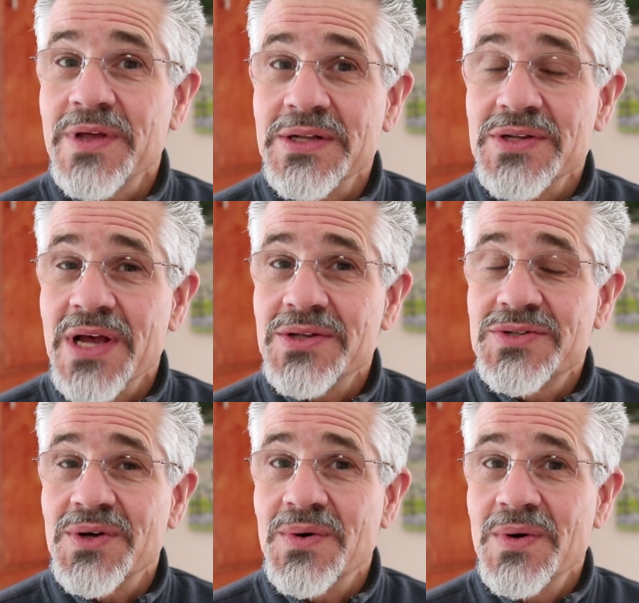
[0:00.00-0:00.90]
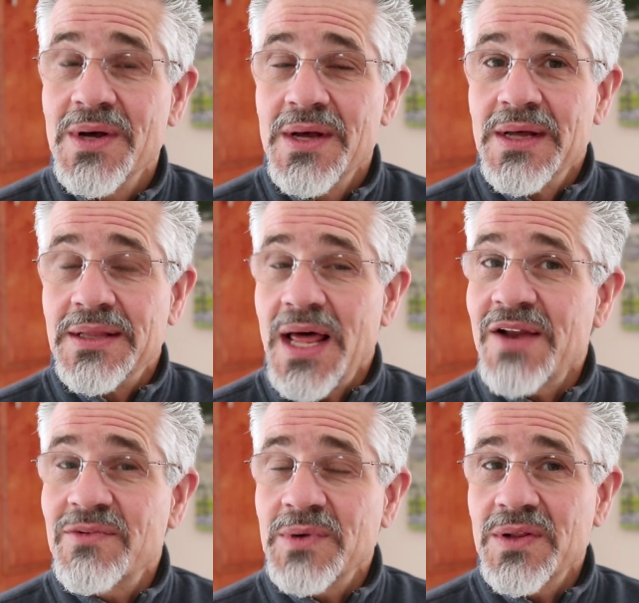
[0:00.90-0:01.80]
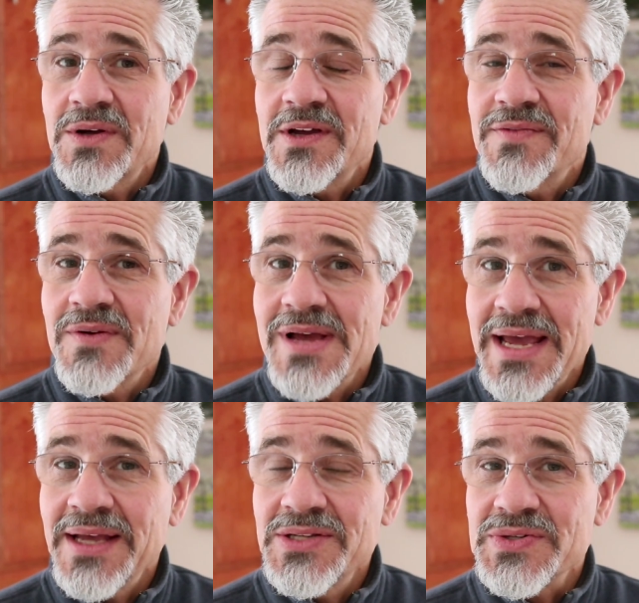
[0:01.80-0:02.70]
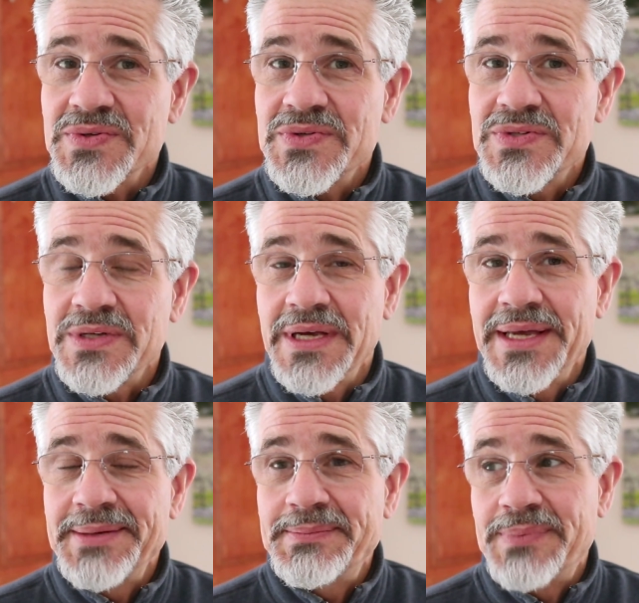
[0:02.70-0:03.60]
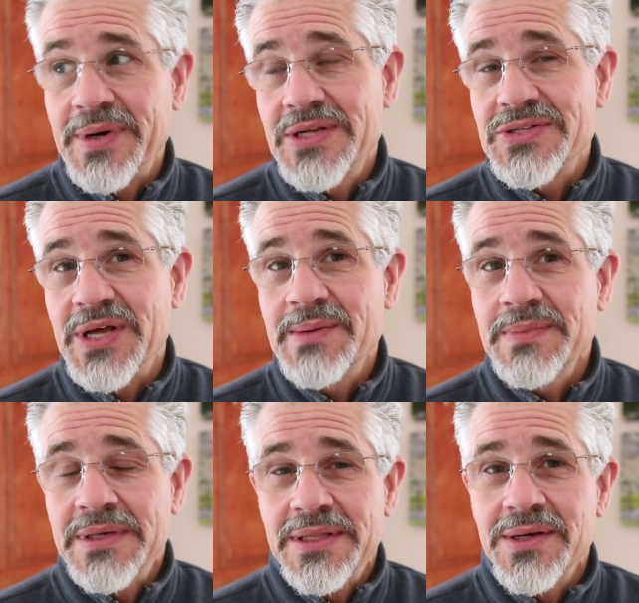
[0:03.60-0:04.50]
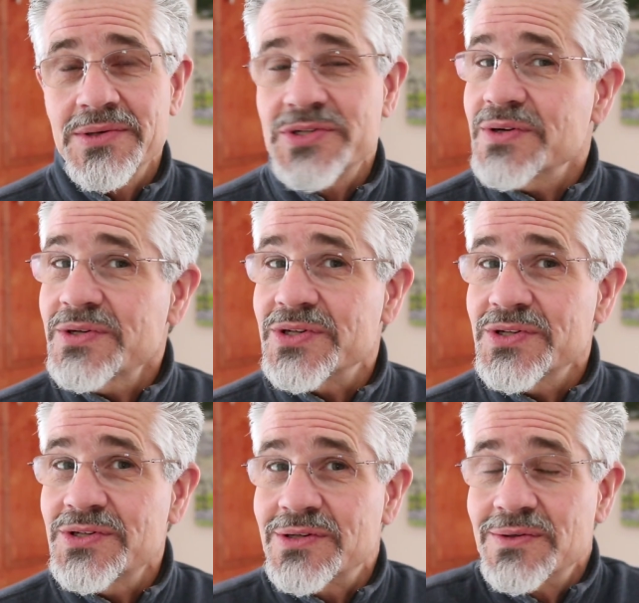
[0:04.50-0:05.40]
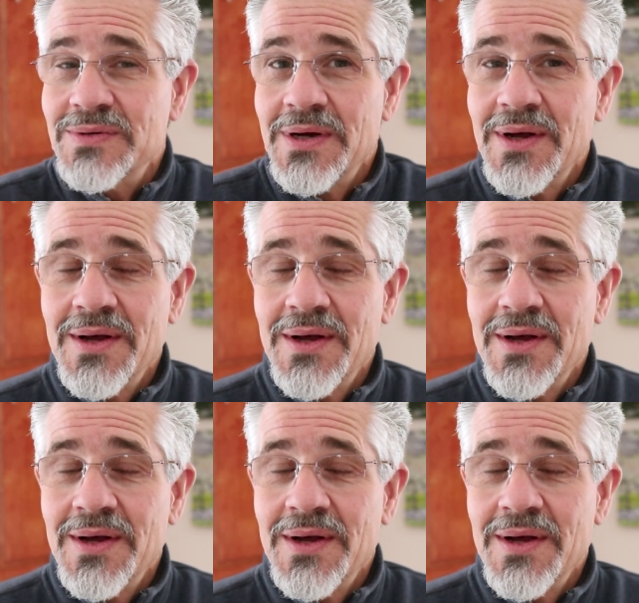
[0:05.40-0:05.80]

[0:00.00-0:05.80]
And, and so a lot of them are looking for answers, and it brings them in their searches to